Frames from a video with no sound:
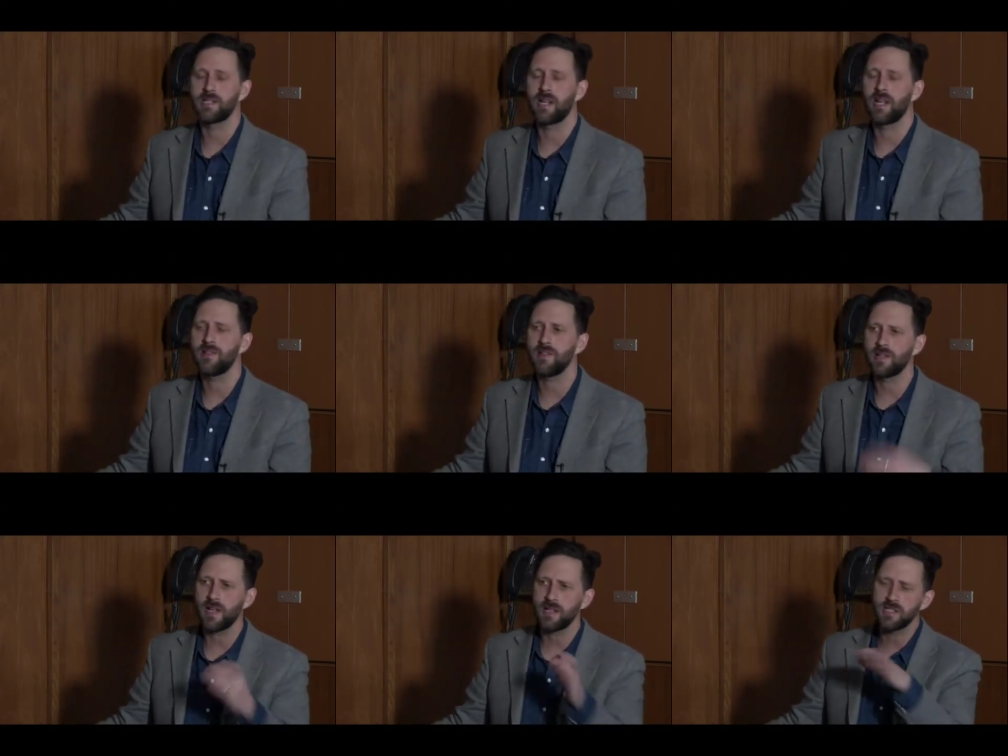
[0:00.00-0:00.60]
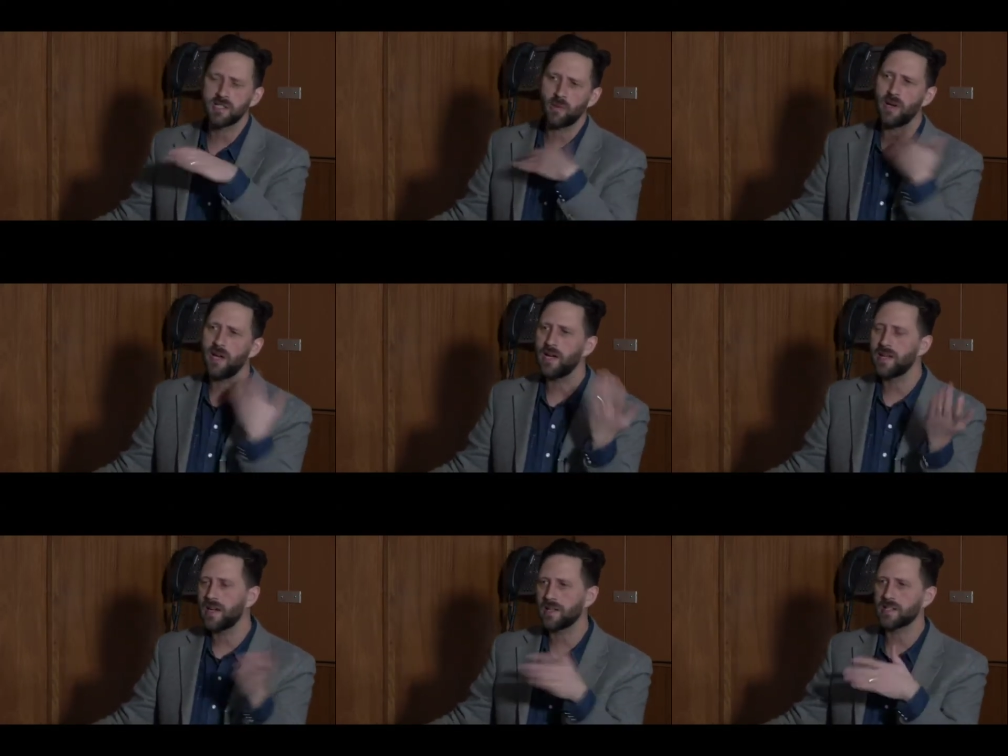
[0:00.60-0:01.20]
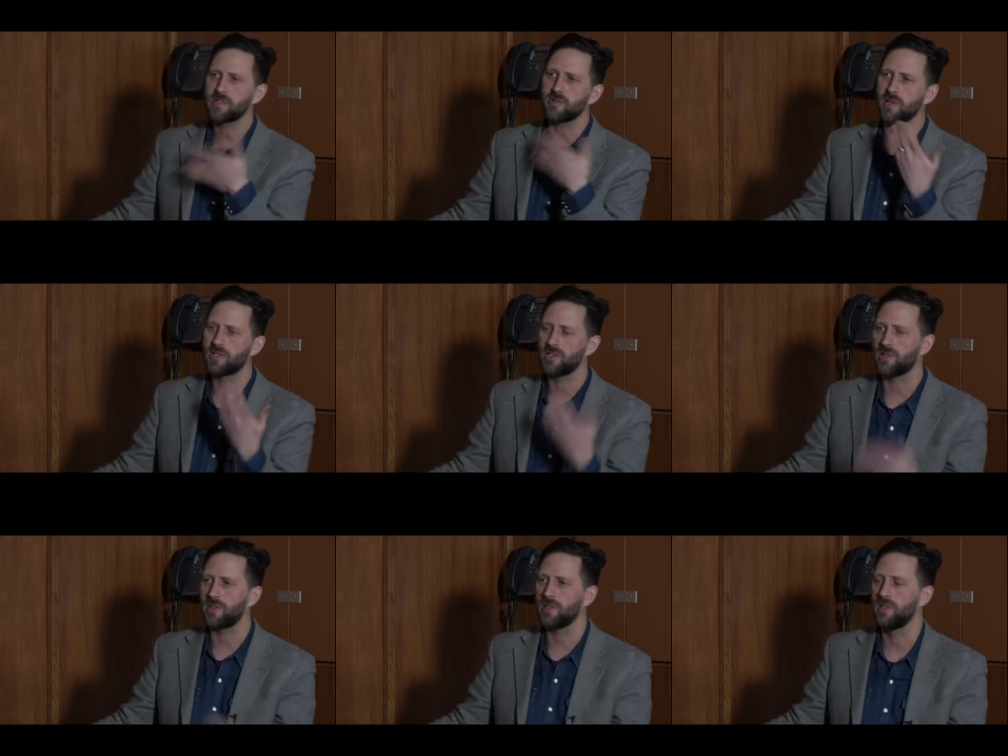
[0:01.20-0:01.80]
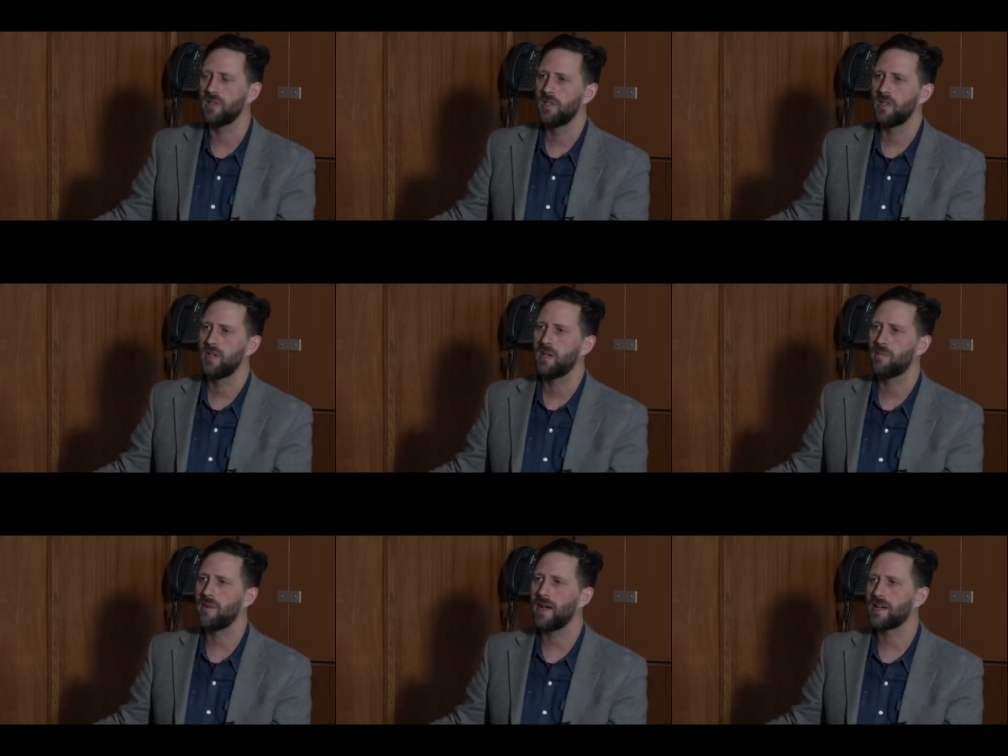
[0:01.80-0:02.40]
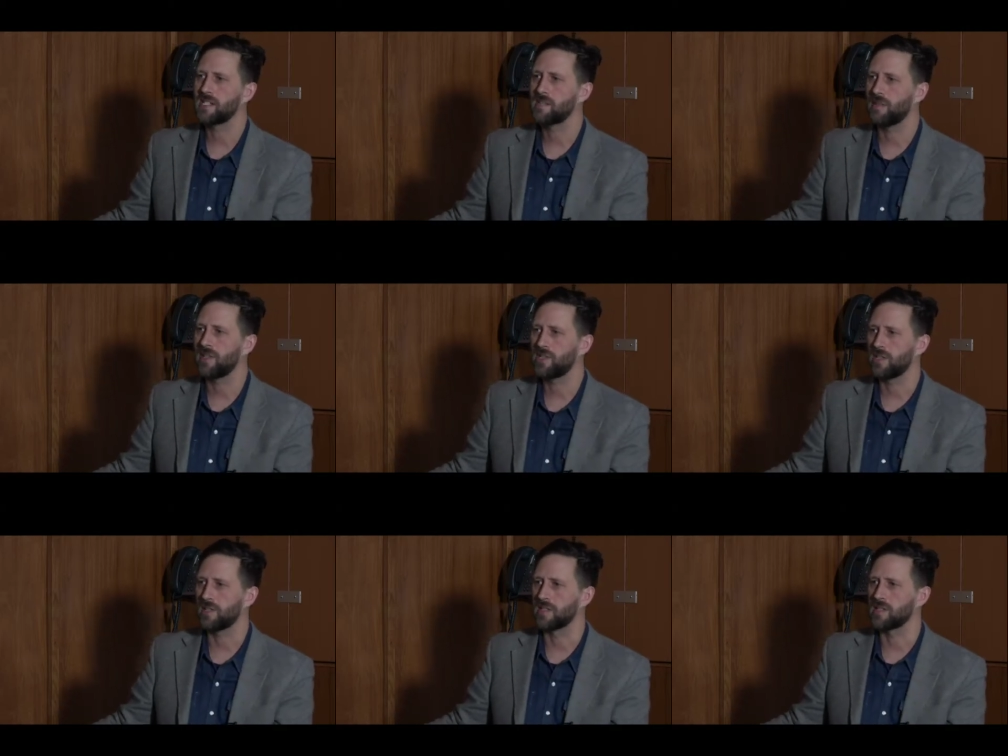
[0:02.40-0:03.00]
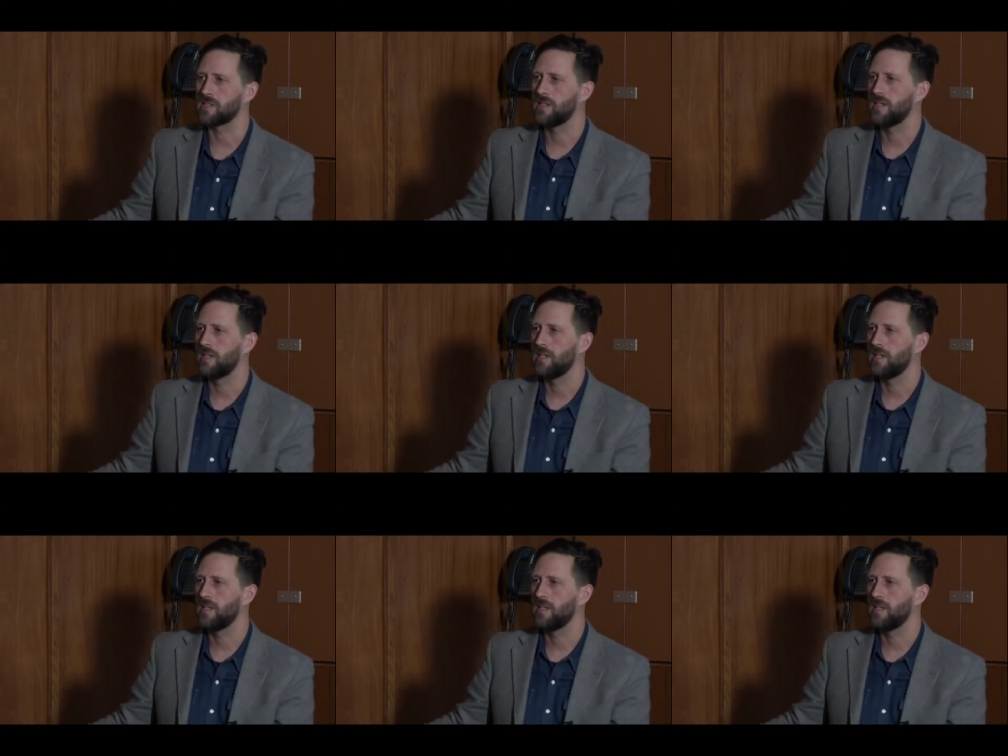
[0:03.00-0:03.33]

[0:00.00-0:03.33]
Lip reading: And I think that's the way I kind of structure my exhibitions,